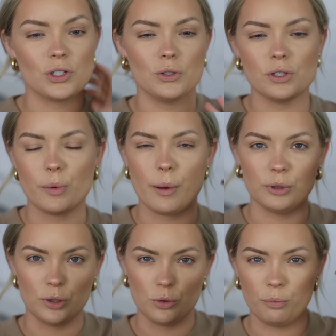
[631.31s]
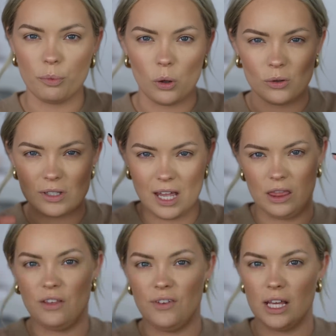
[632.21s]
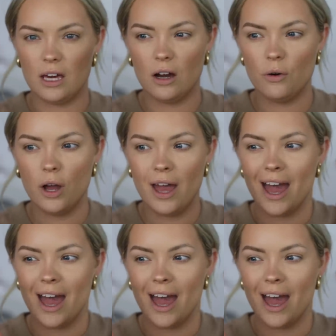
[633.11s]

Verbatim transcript: You used to be able to do polls in the video,